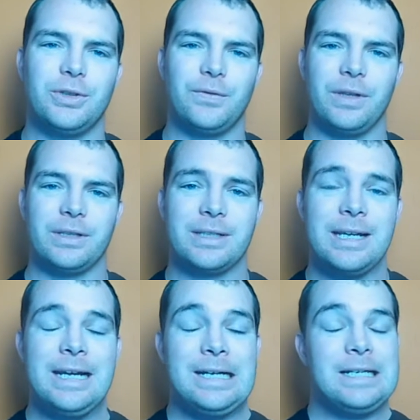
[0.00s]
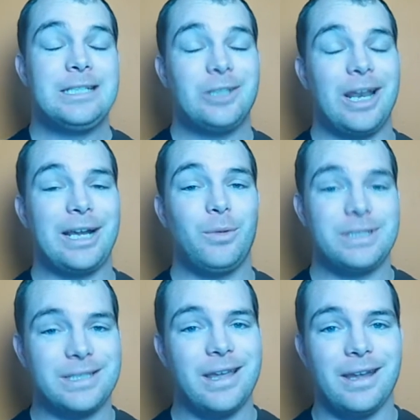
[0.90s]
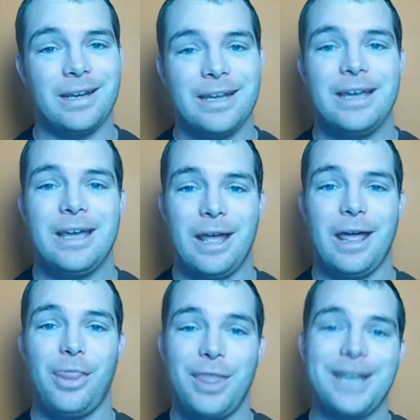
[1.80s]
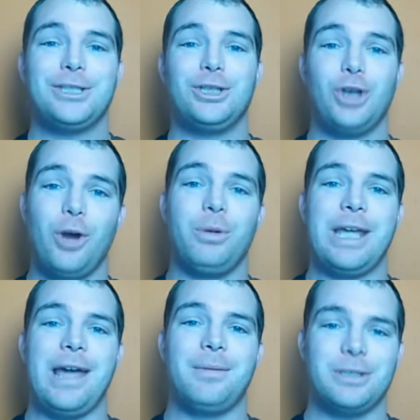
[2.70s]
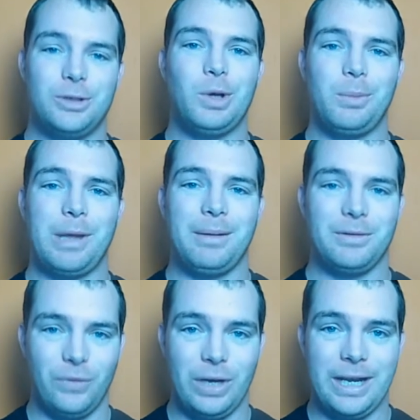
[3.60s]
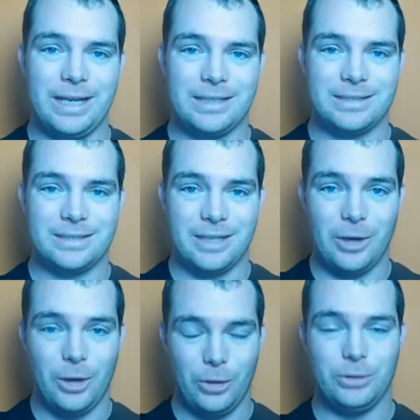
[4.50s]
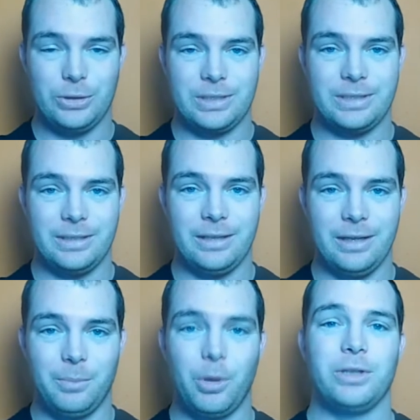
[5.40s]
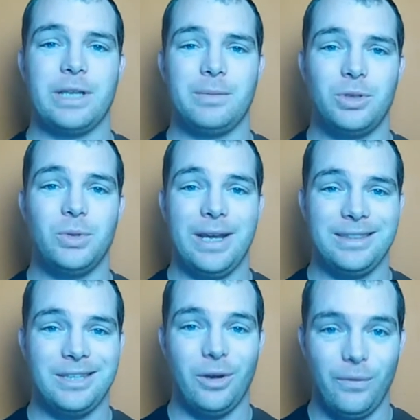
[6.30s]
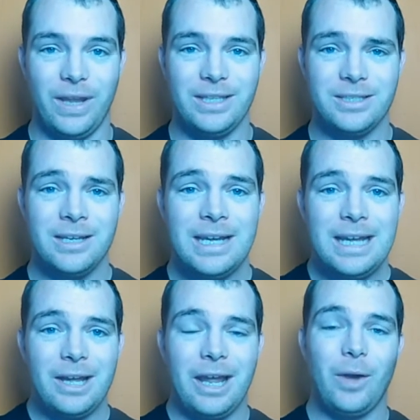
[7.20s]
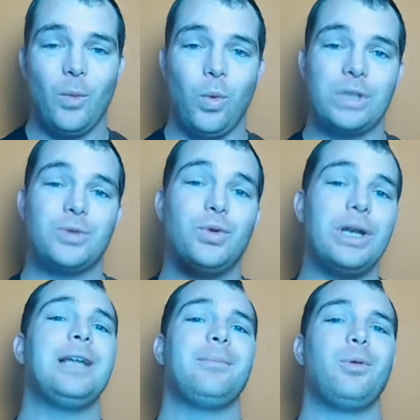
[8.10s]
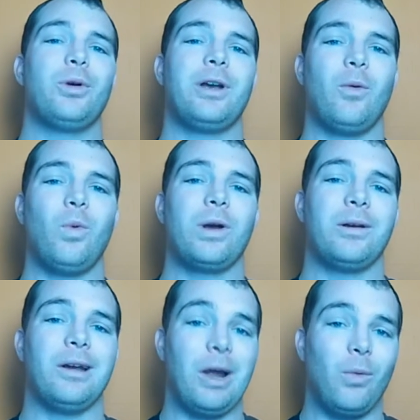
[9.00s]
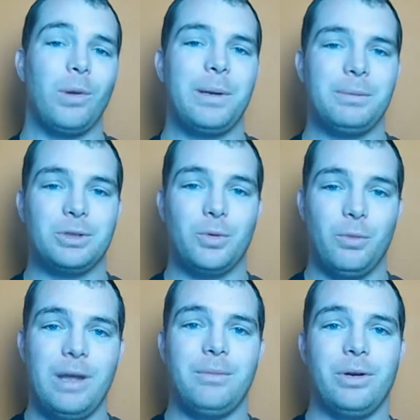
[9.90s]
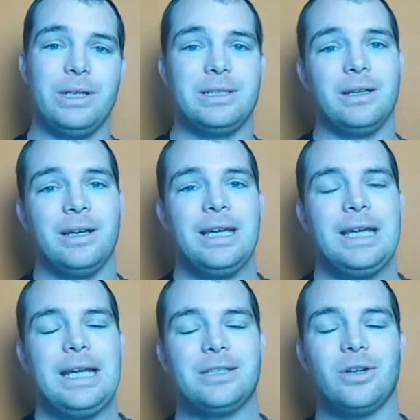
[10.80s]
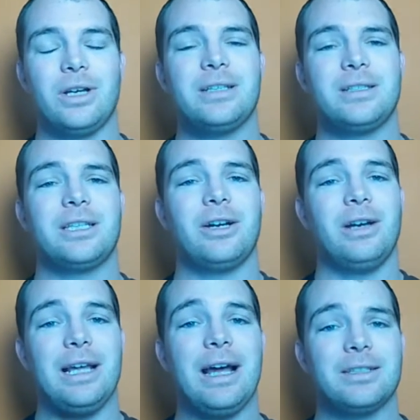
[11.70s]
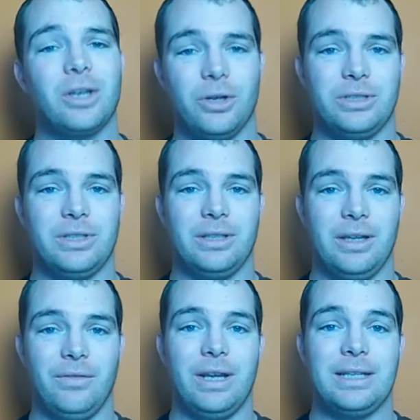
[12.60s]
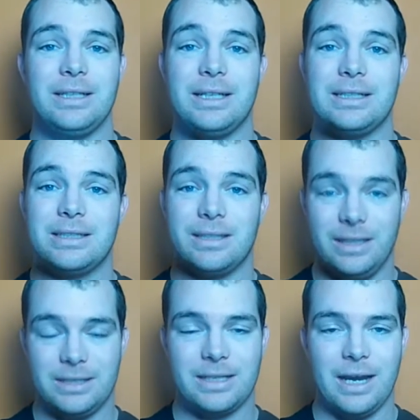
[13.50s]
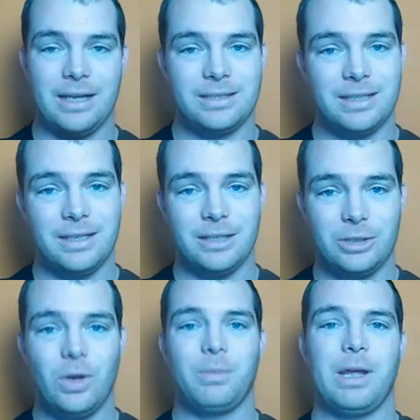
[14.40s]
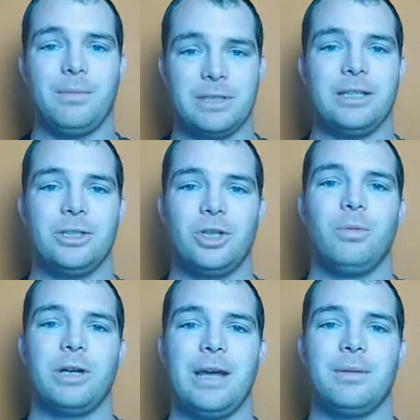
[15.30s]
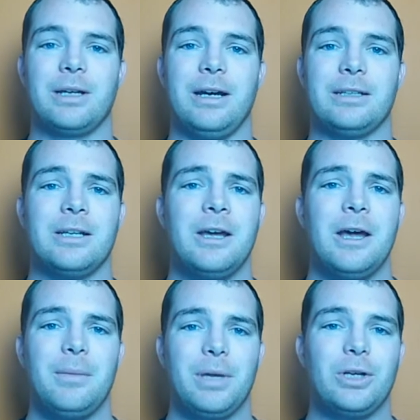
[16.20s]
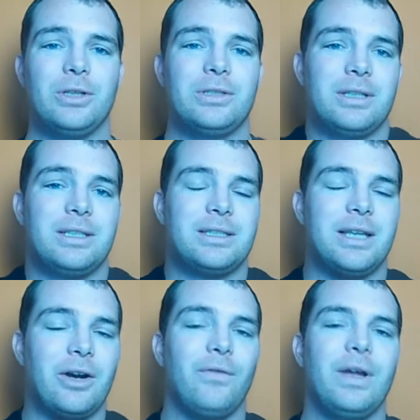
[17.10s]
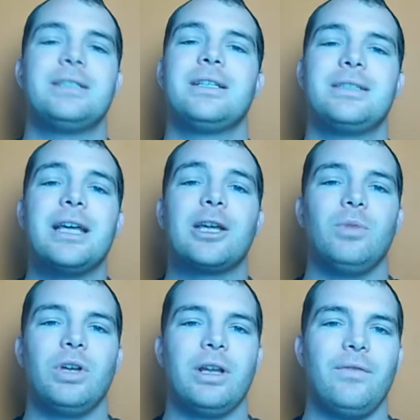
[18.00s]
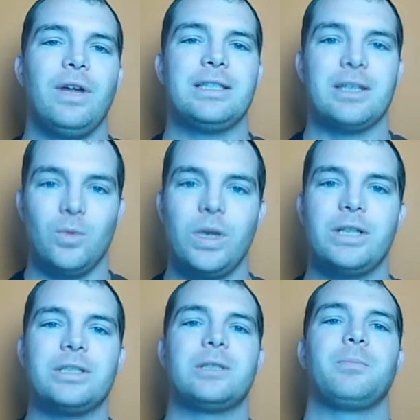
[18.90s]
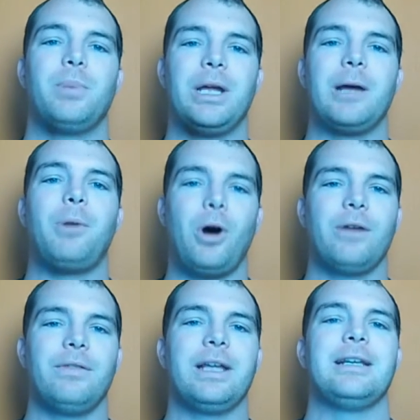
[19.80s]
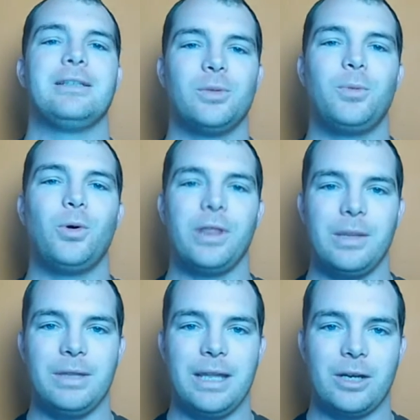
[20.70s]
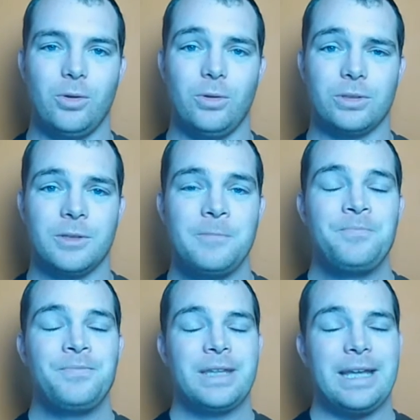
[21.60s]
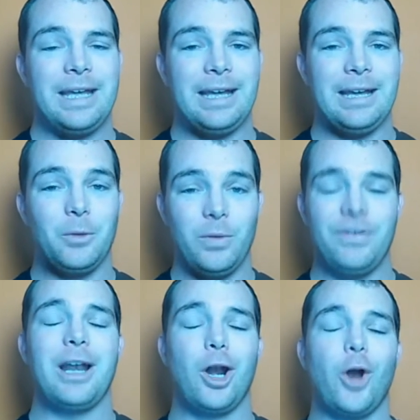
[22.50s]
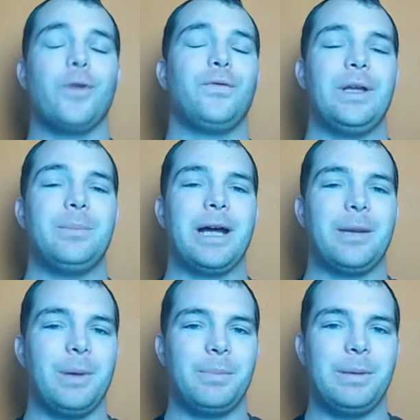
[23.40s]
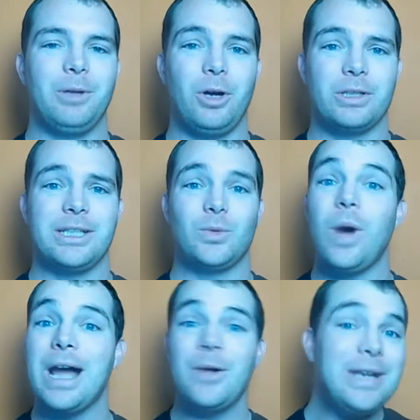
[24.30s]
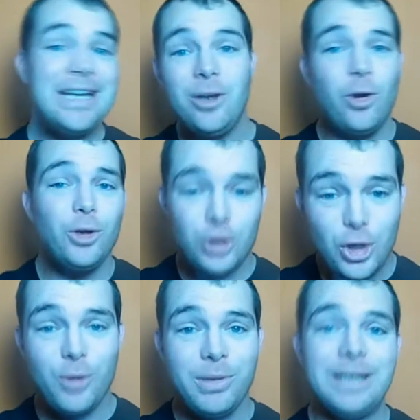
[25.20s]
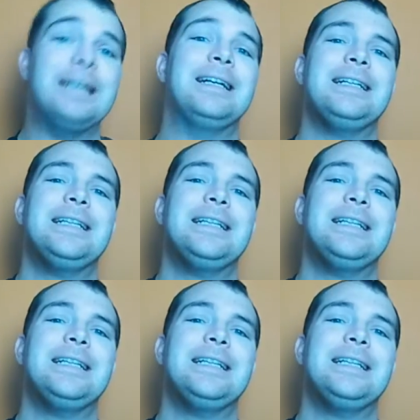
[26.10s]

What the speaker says: use it for this. So like I was saying, thanks to Jobo Gamers and 2 Up Gamers for letting us host Prototype 2 at their events. And what's really important, or what I want people to remember, is that it's not necessarily us hosting the event, it's these guys, the 2 Up Gamers and the Jobo Gamer guys, because it's their events, it's their community events, and we're just being a part of that and supporting them in that cause. We've had a lot of feedback about people asking us why we didn't go to Durban,